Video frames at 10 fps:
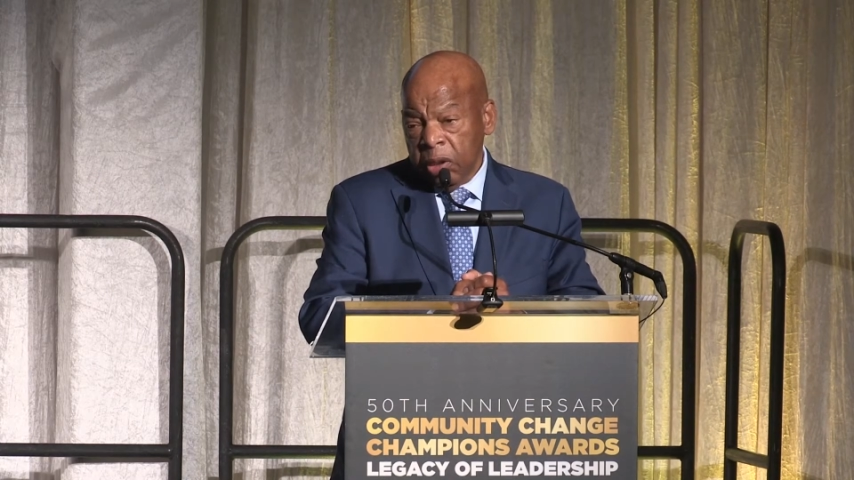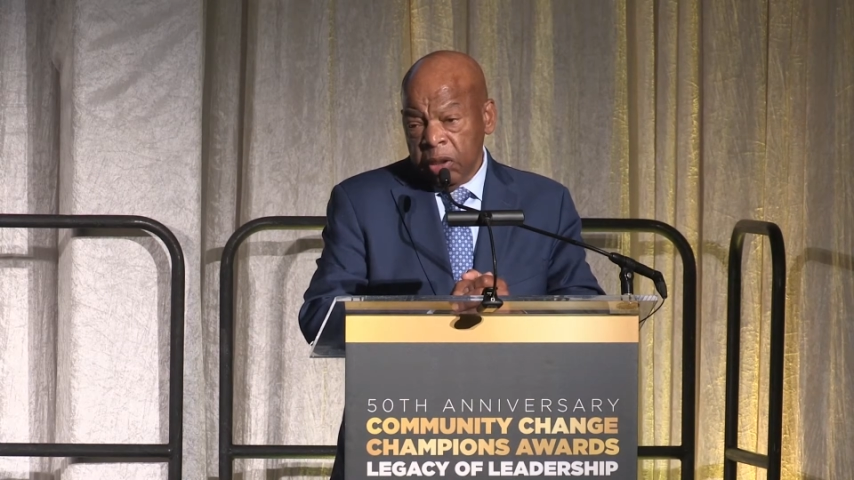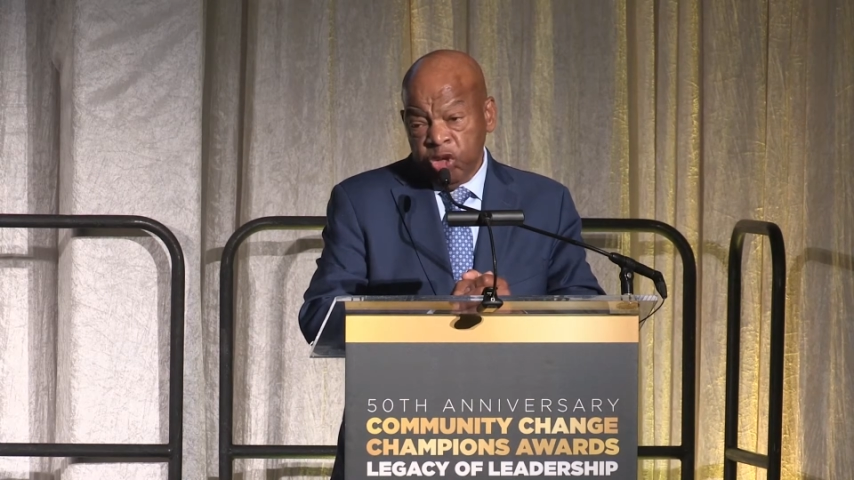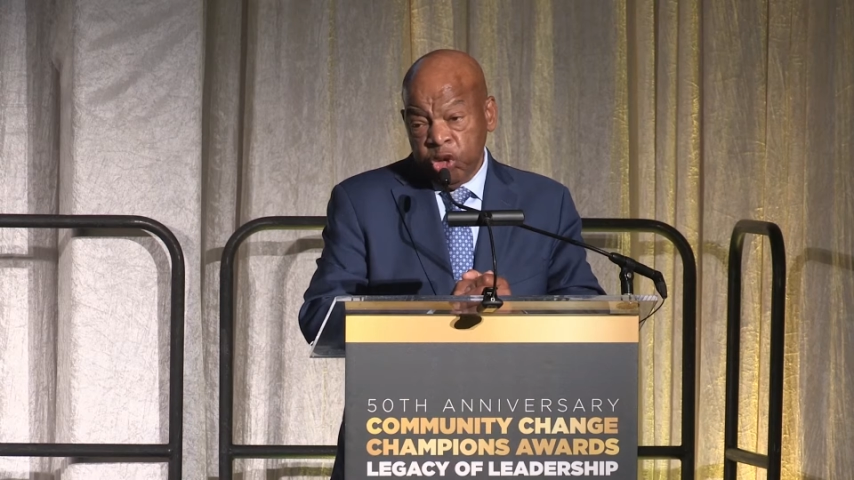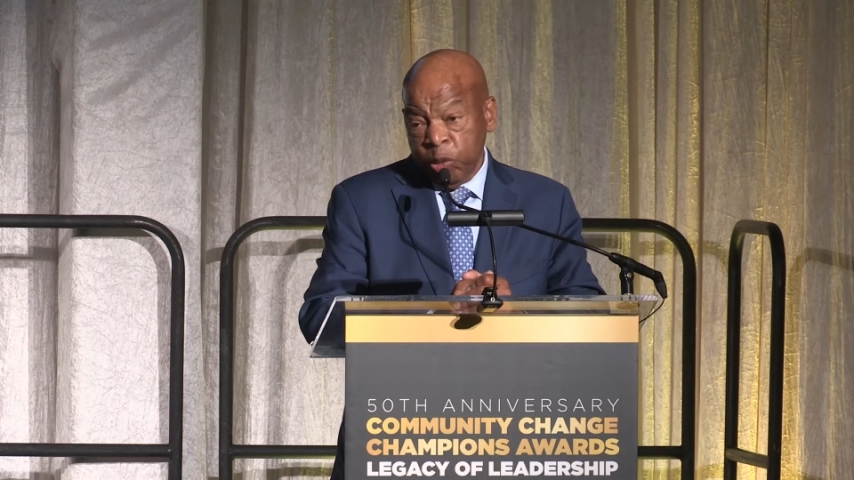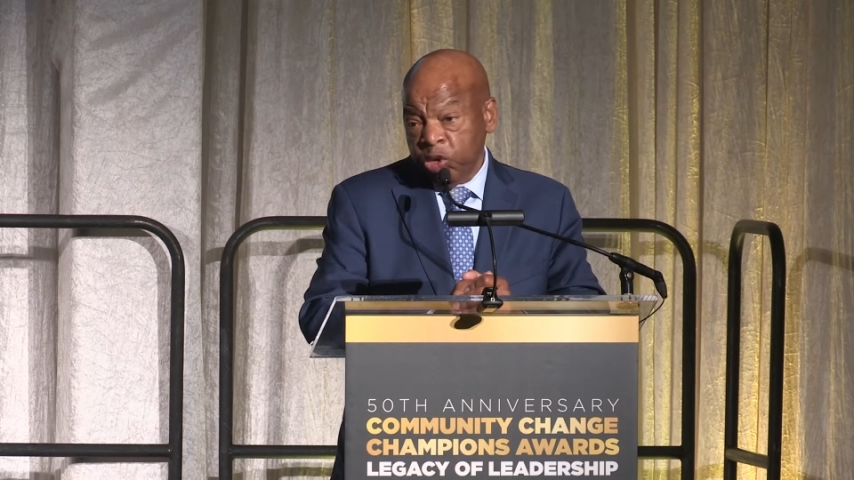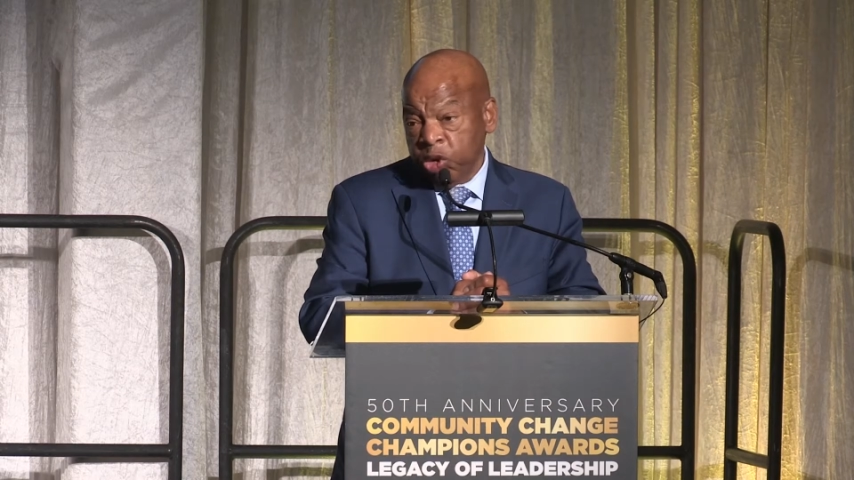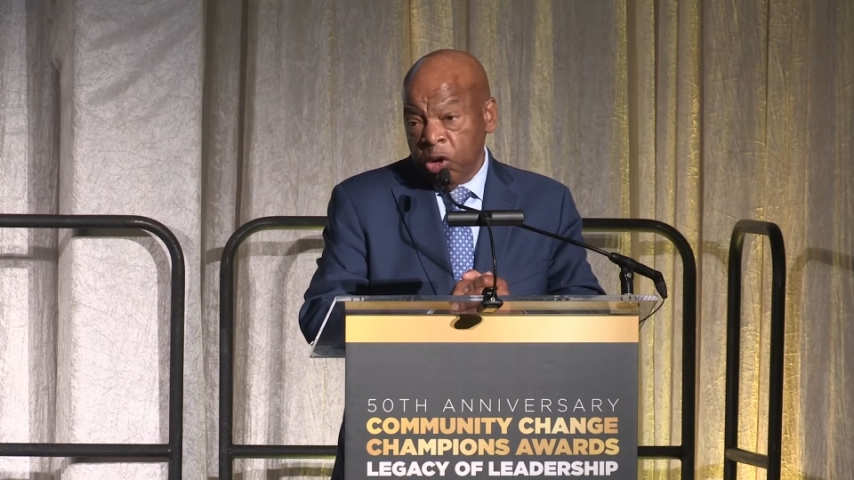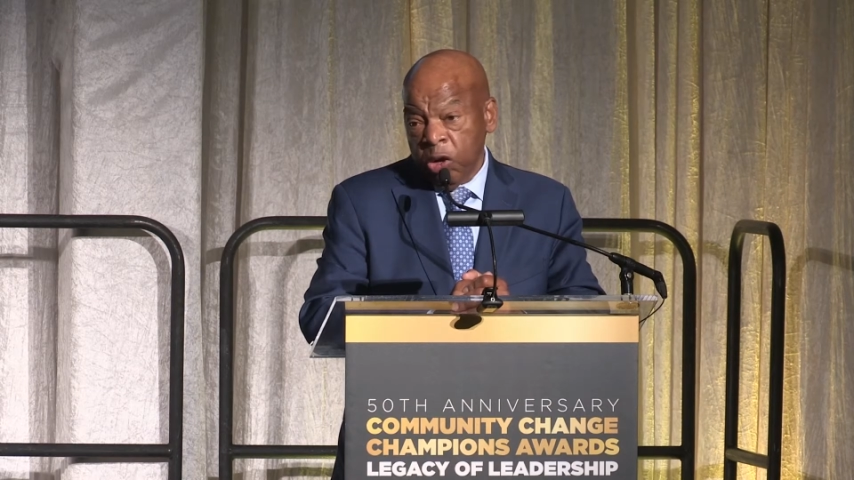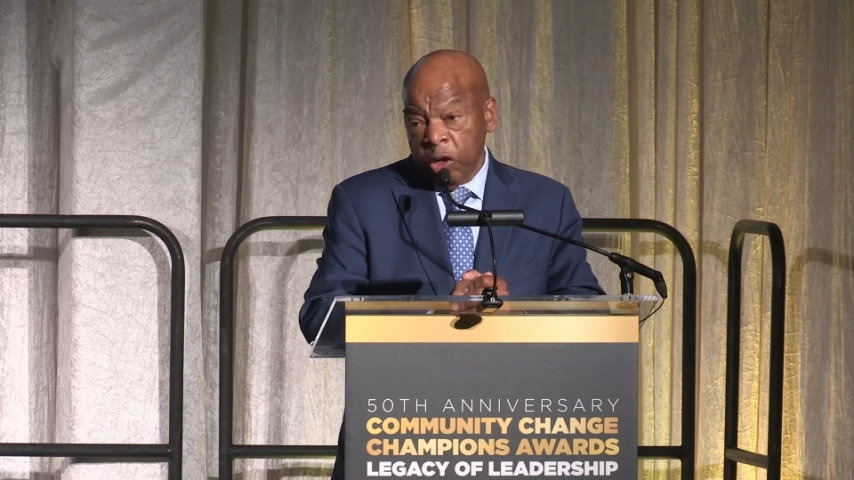And she would say,
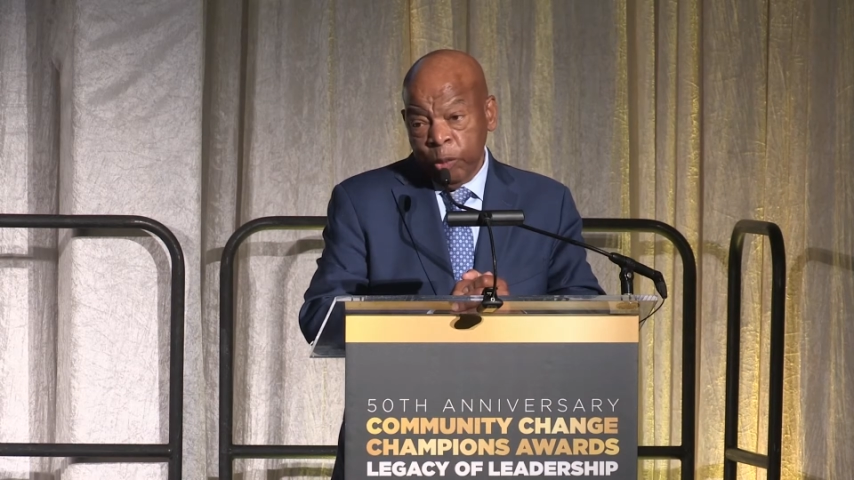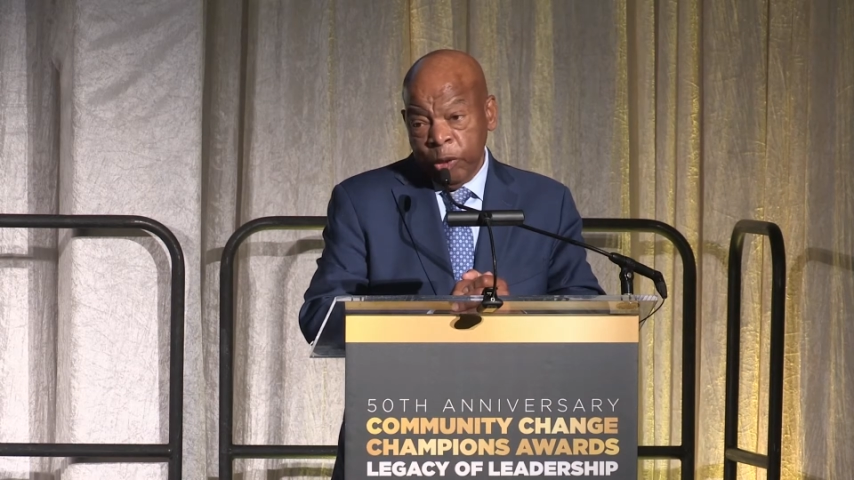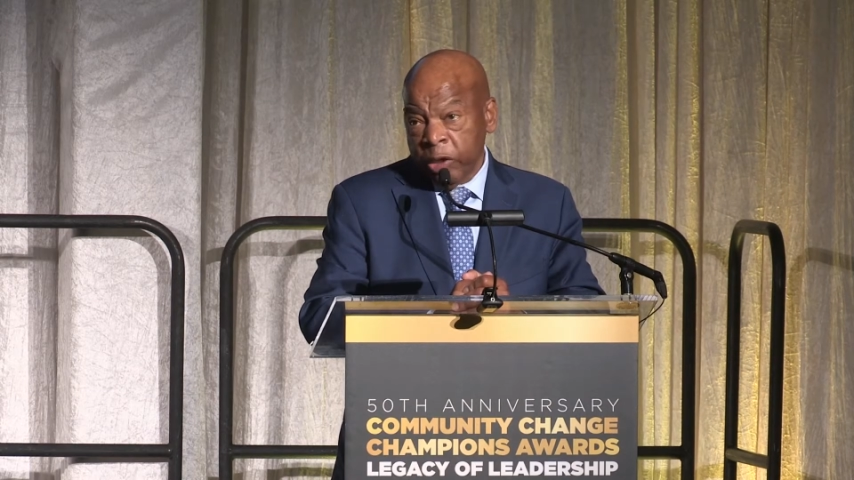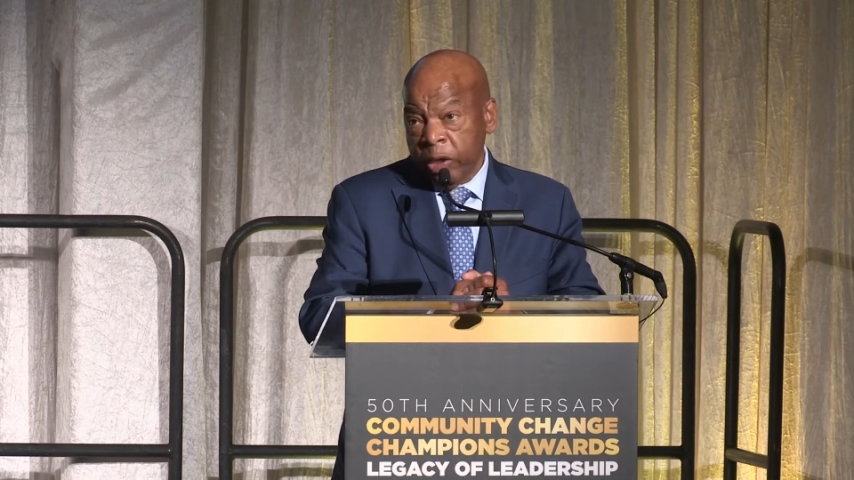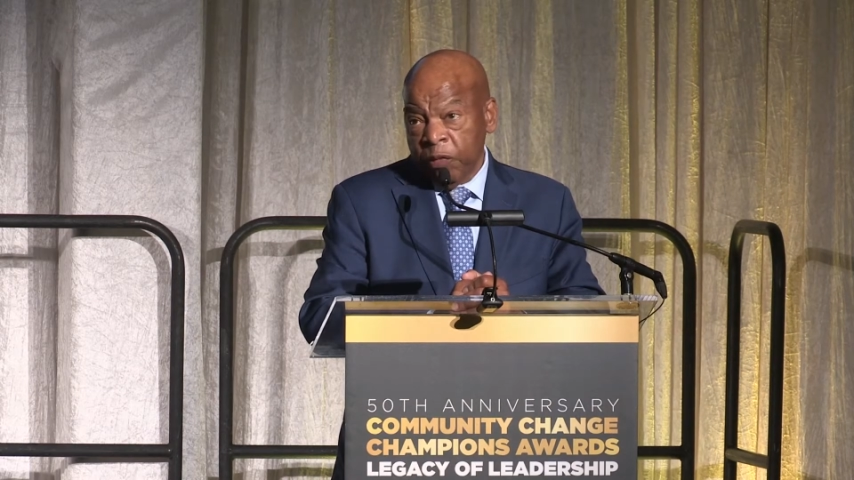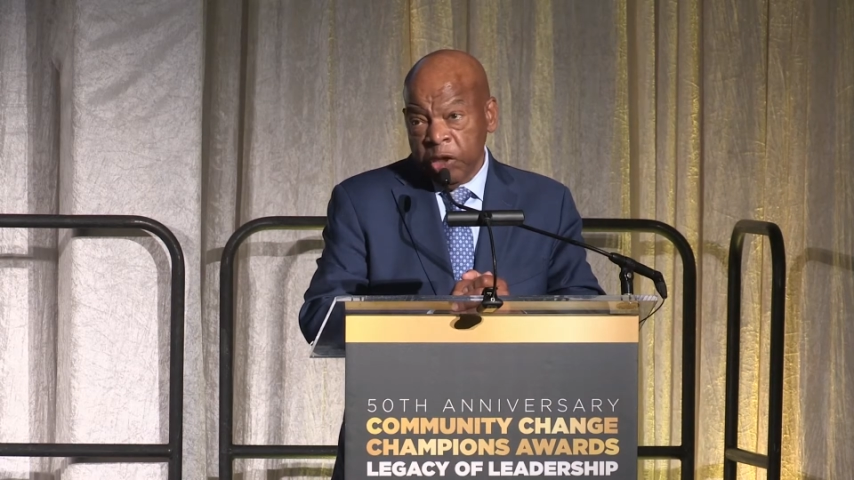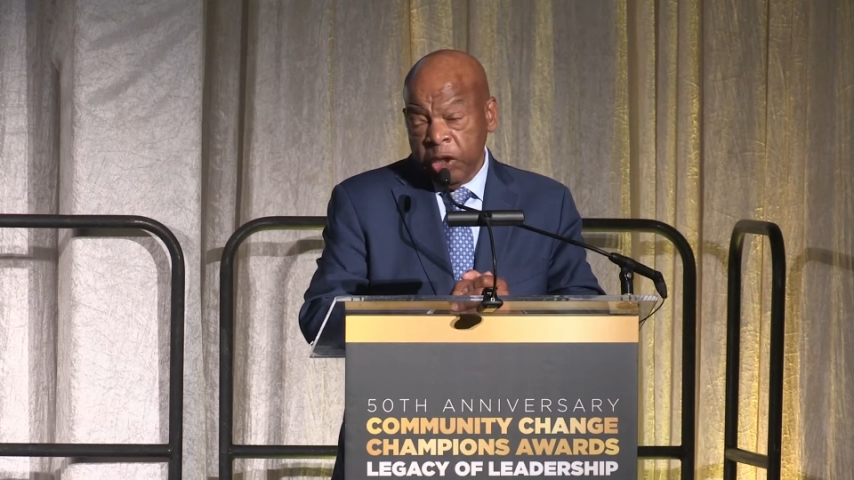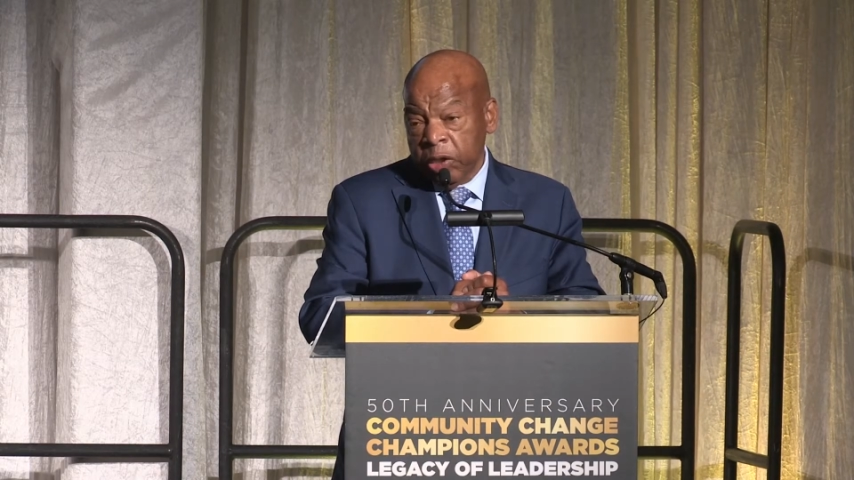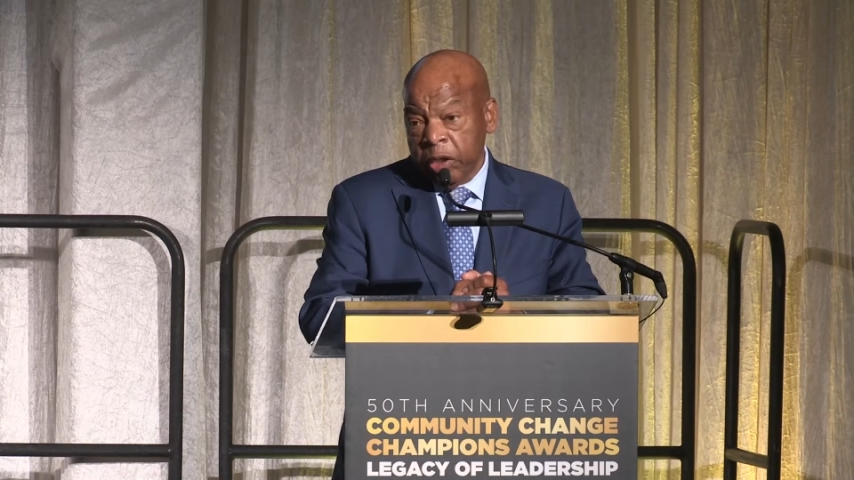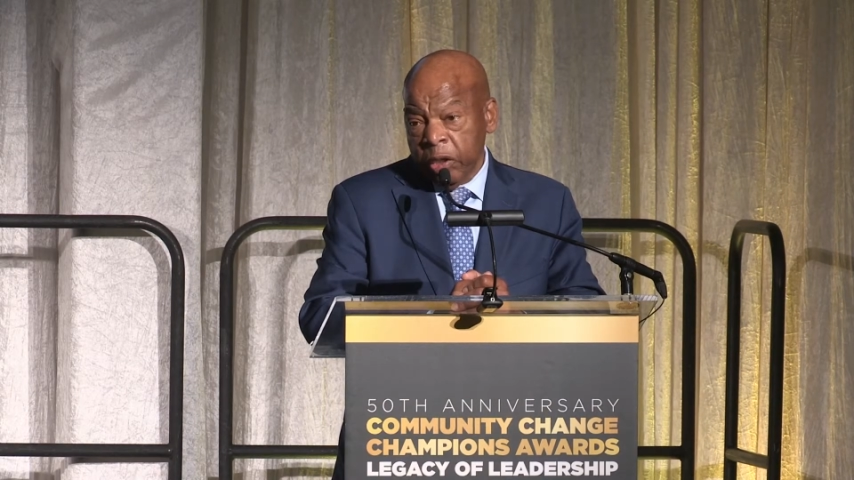hard work never
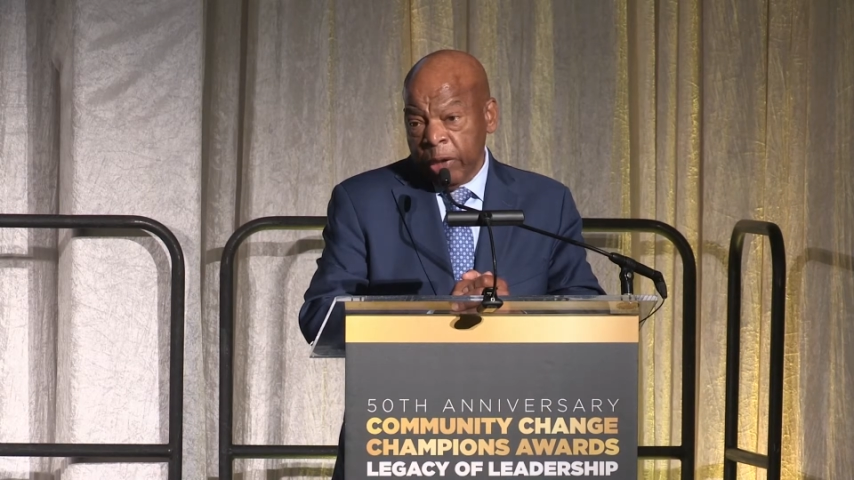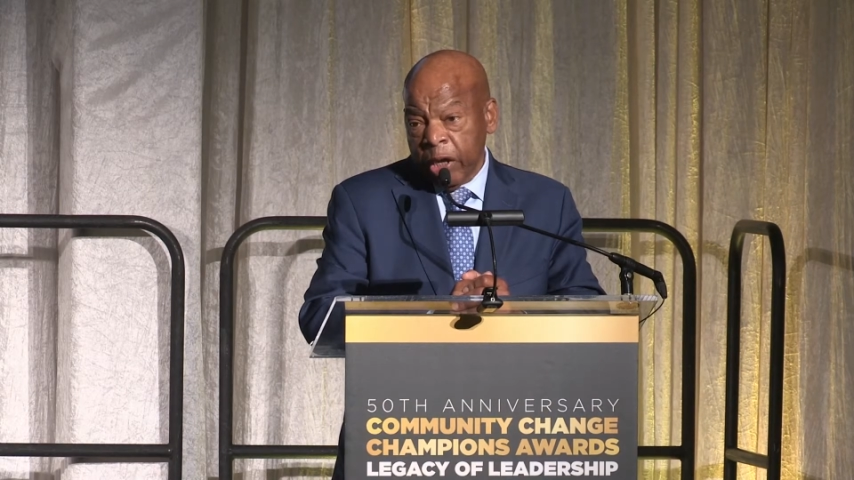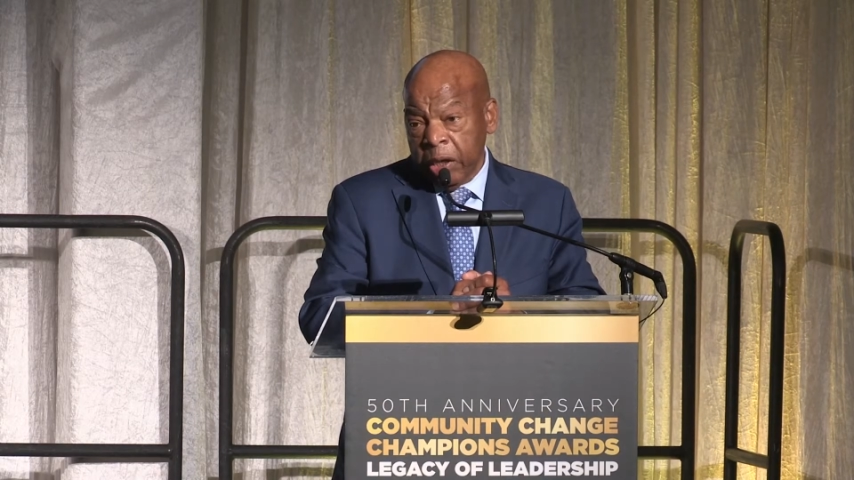killed anybody.